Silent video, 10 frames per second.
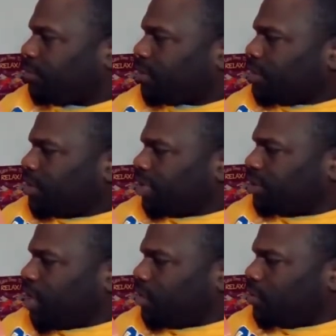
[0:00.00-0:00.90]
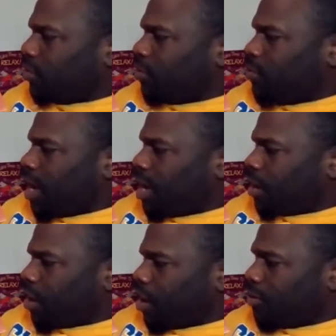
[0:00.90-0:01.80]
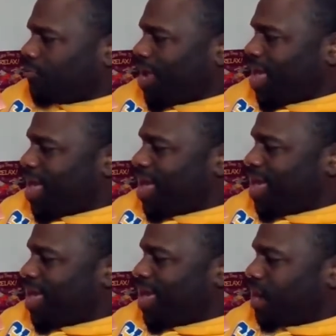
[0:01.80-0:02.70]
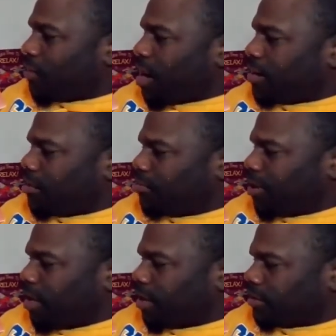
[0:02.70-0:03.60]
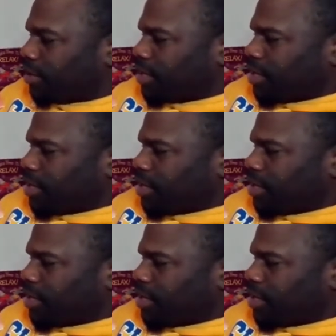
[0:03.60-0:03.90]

They scuttled away. Hooray, cried the bugs,